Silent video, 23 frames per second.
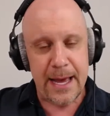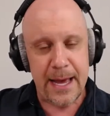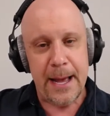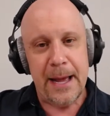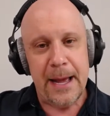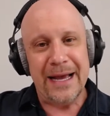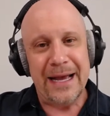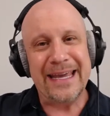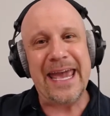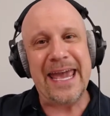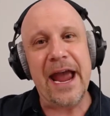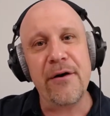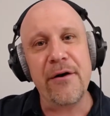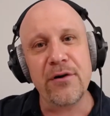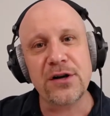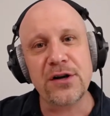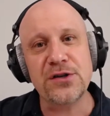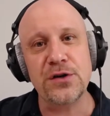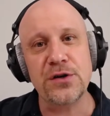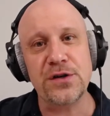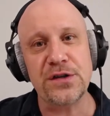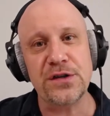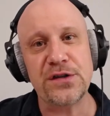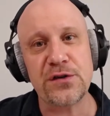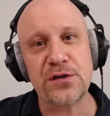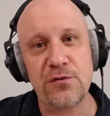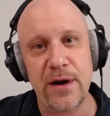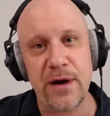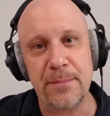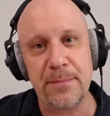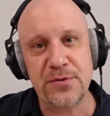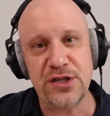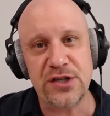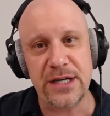Character
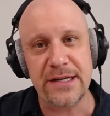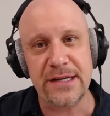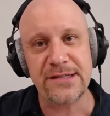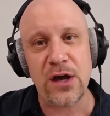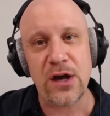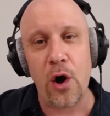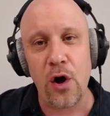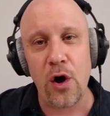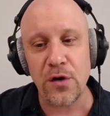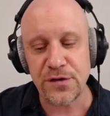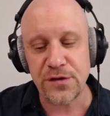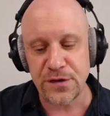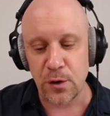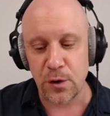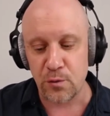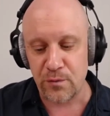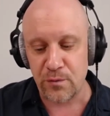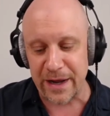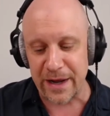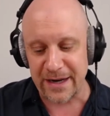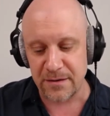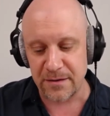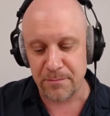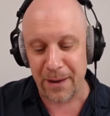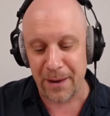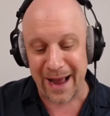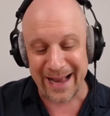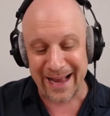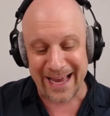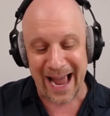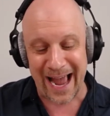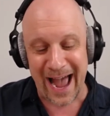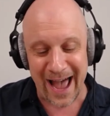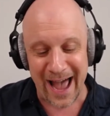description is also written by
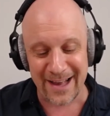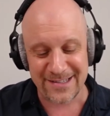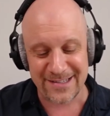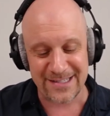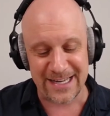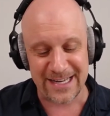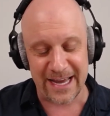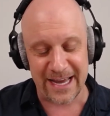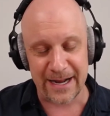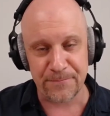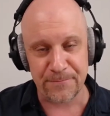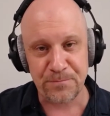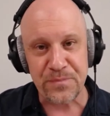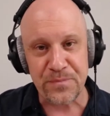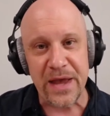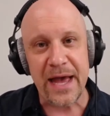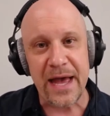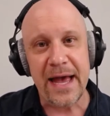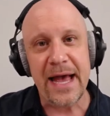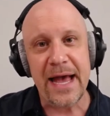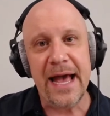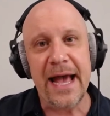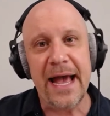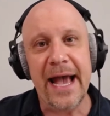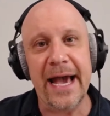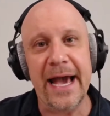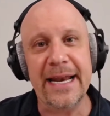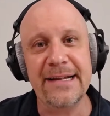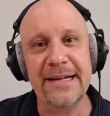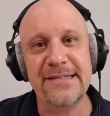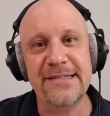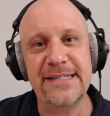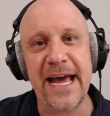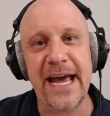casting, and it's
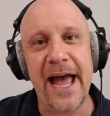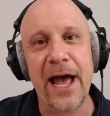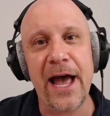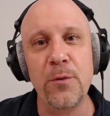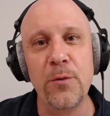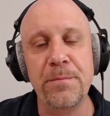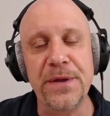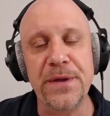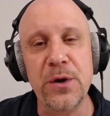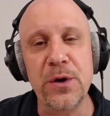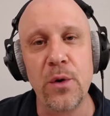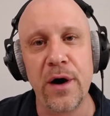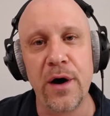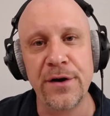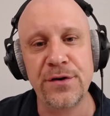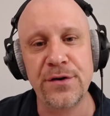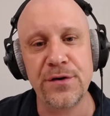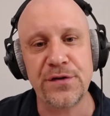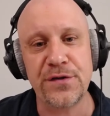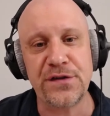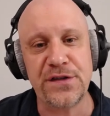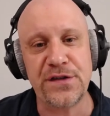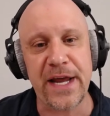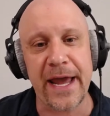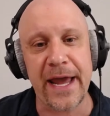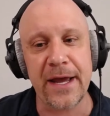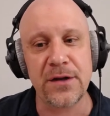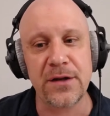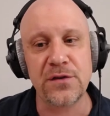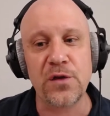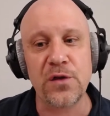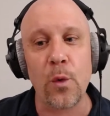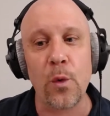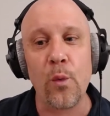to help you understand
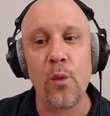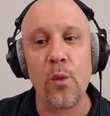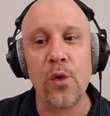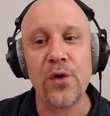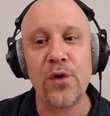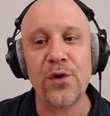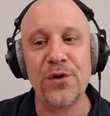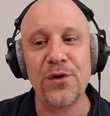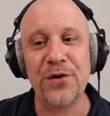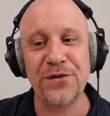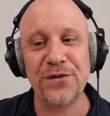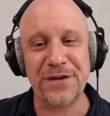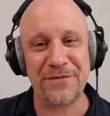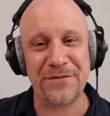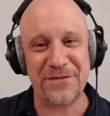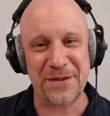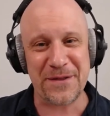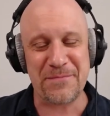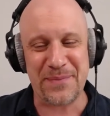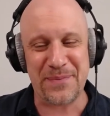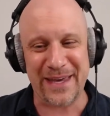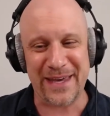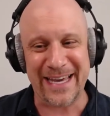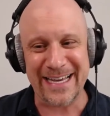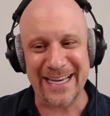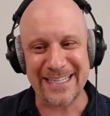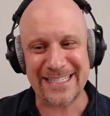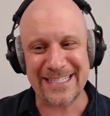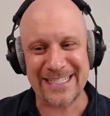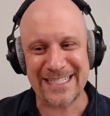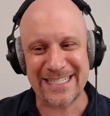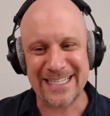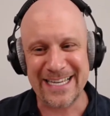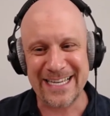the world of the
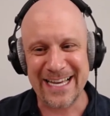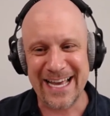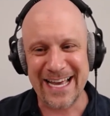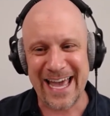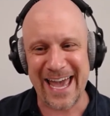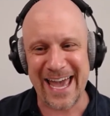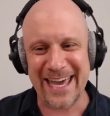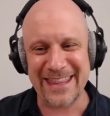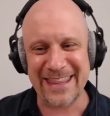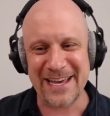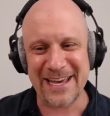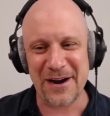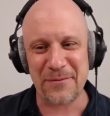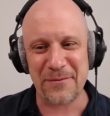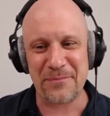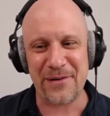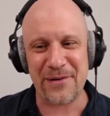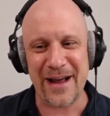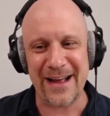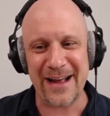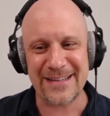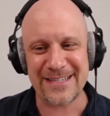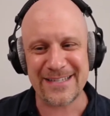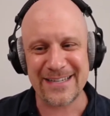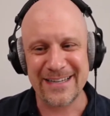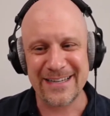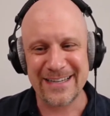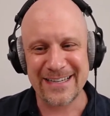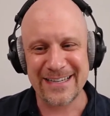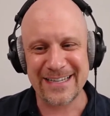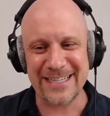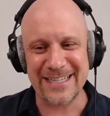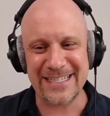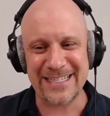piece. Hey there, Brett.
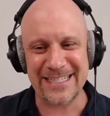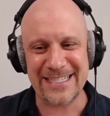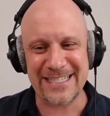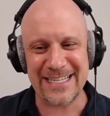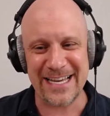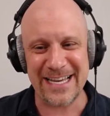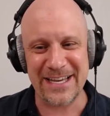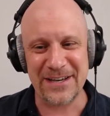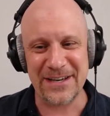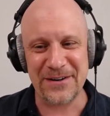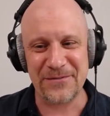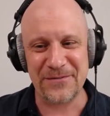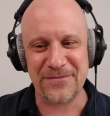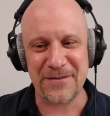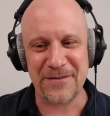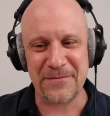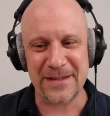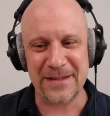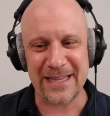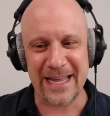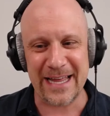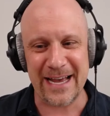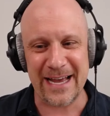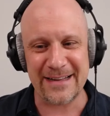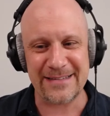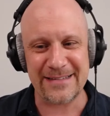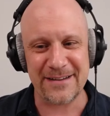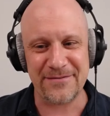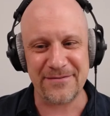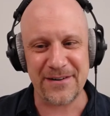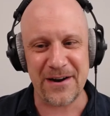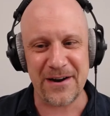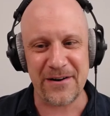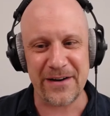Good to see you from Atlanta.
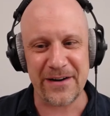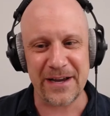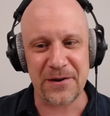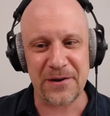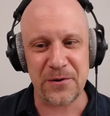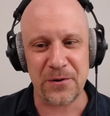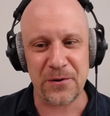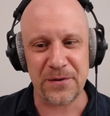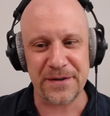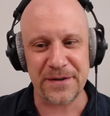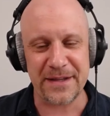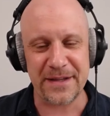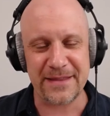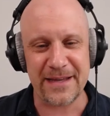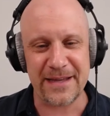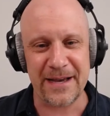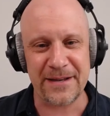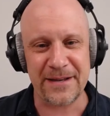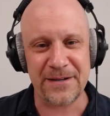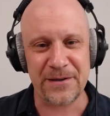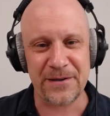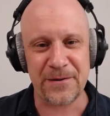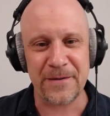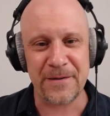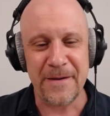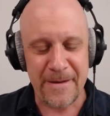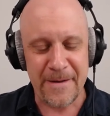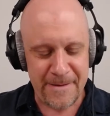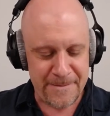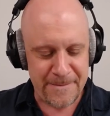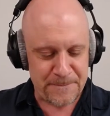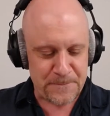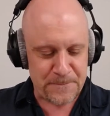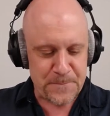Very cool, Nathaniel.
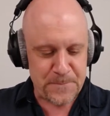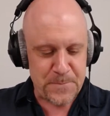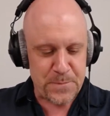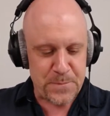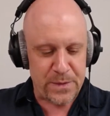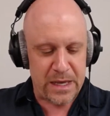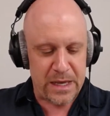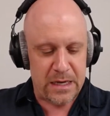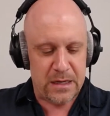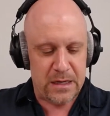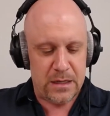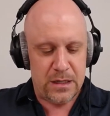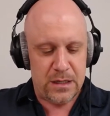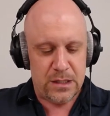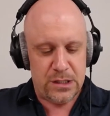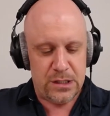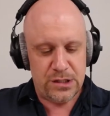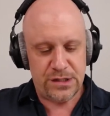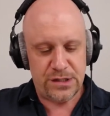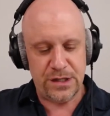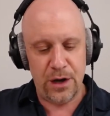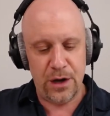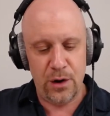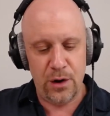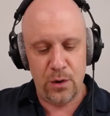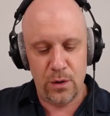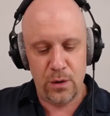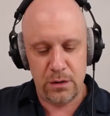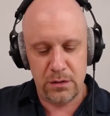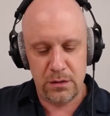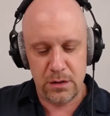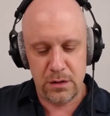So